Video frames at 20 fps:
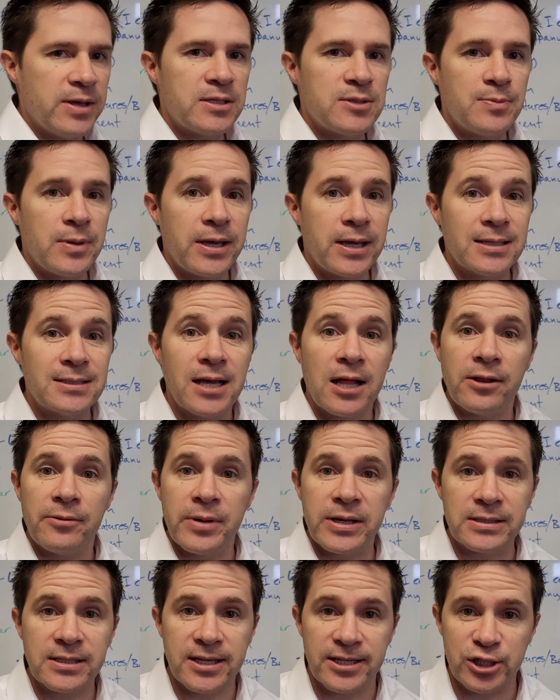because
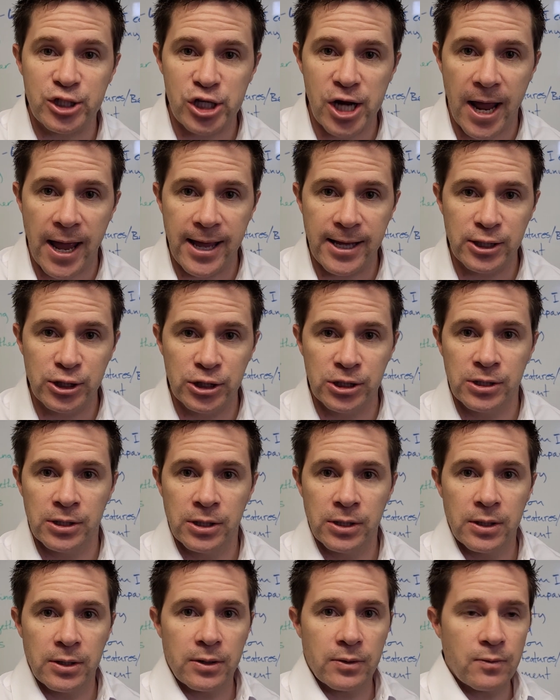elements can change,
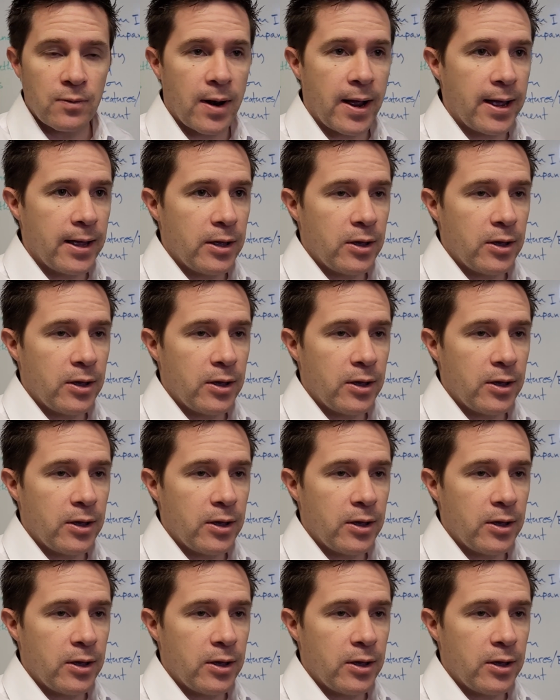right?